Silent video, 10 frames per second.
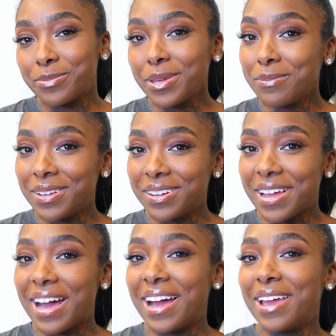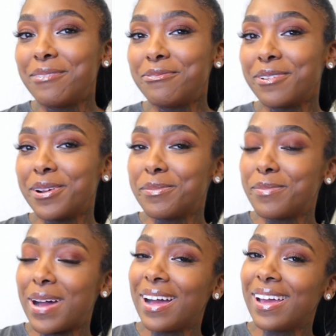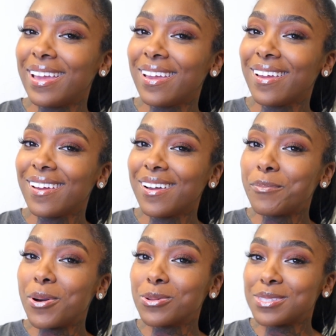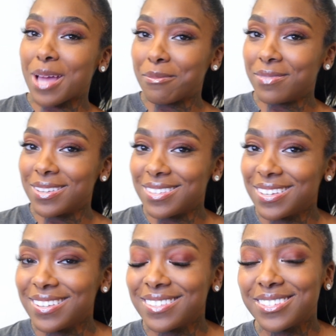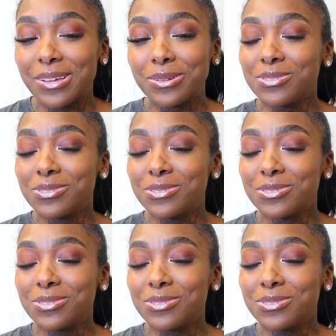Pittman and I from my post-op visit. So